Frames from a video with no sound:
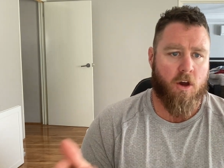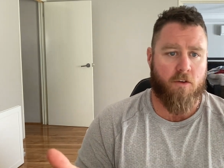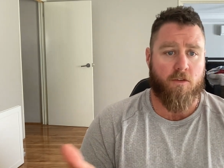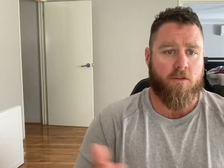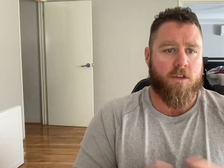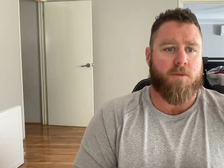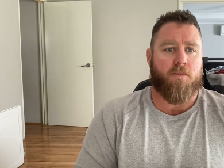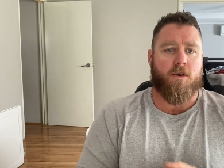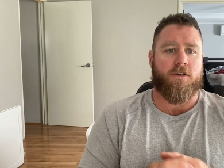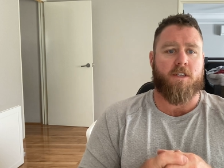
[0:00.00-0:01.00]
Overall, this
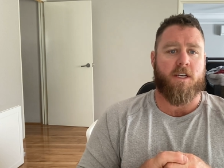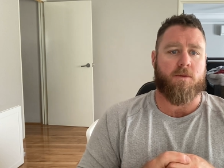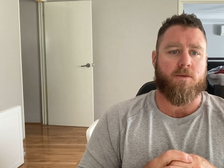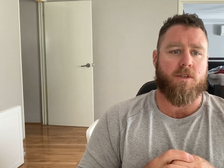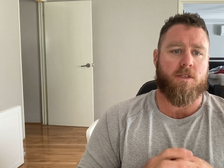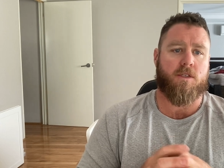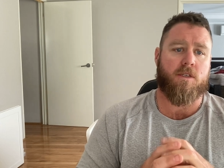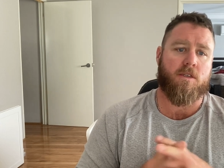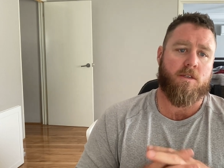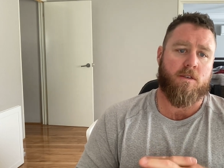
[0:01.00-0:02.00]
project
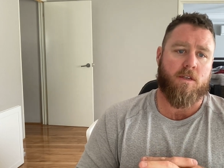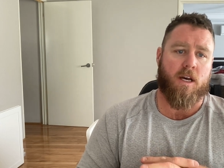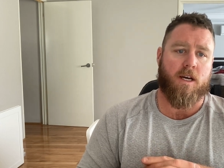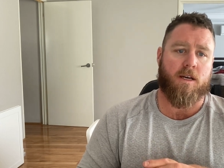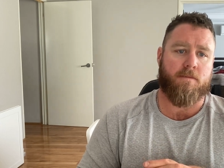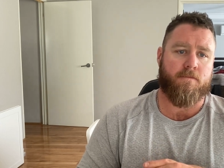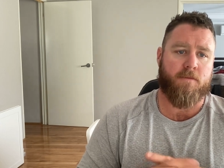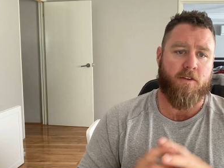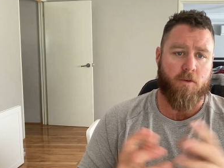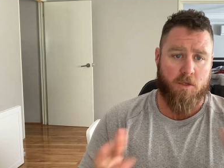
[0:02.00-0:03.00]
was,
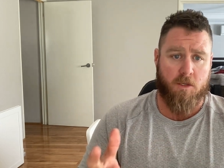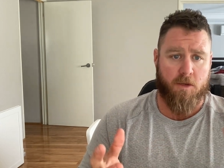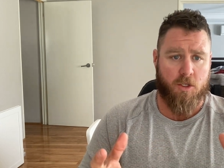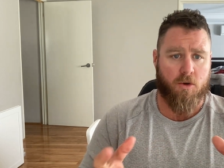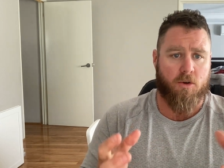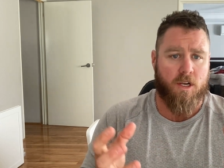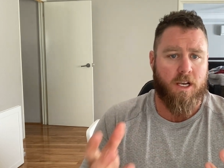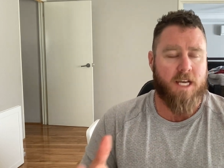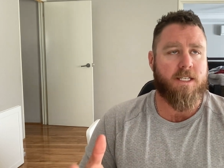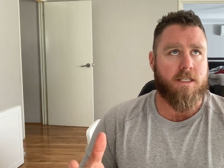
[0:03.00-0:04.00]
if it was to be taught in
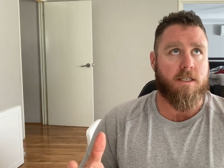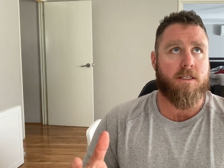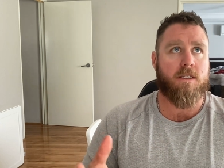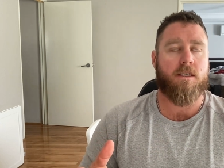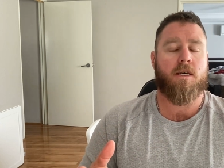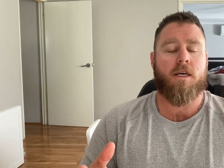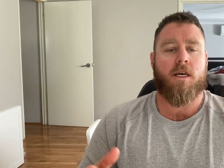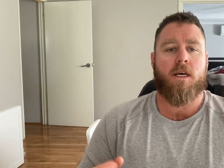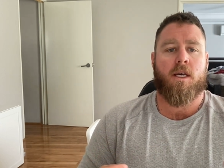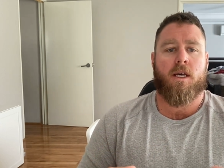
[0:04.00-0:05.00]
lessons,
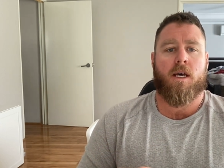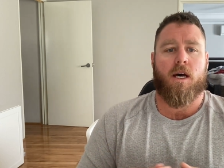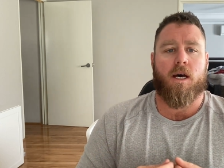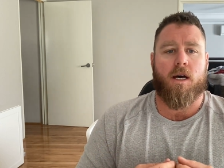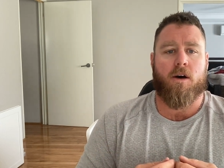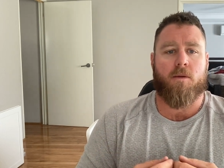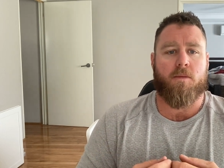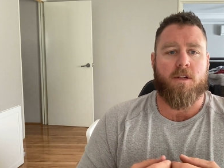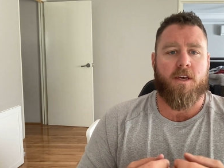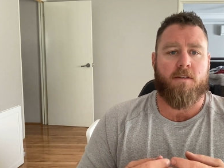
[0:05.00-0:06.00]
I
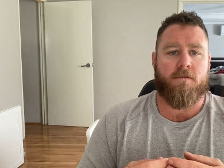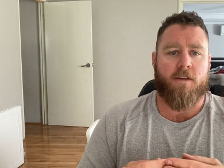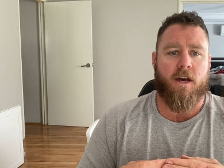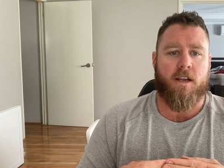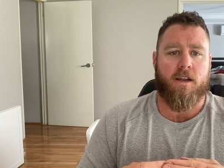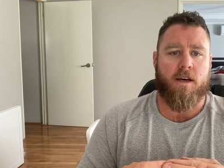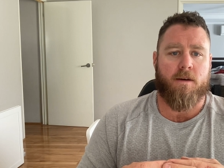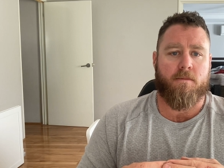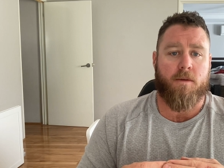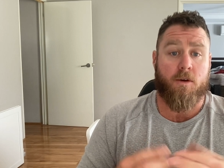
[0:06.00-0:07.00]
believe that
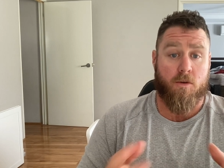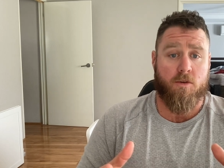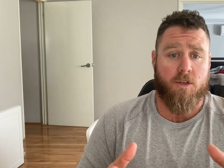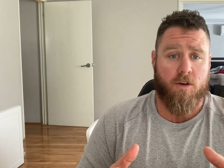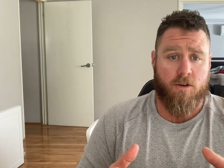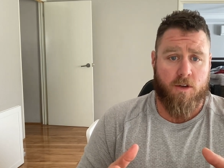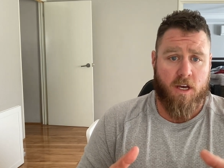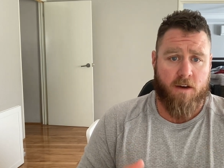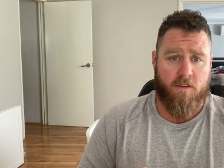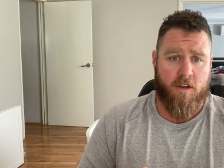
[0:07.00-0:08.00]
it would also
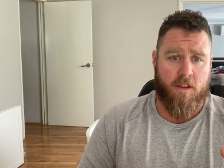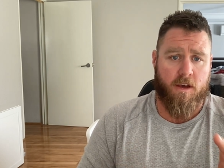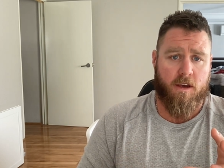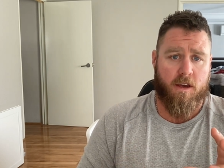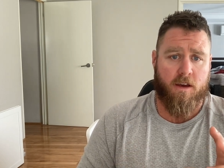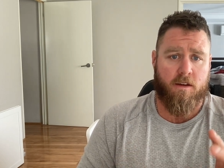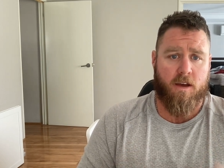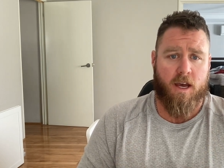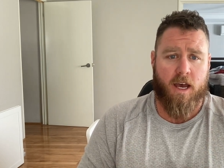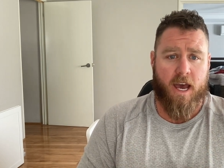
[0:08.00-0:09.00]
cover the
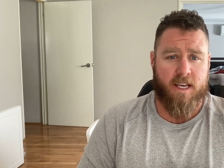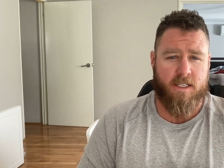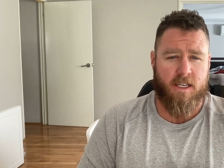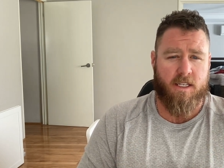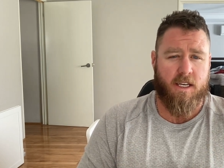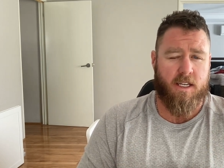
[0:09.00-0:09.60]
ACT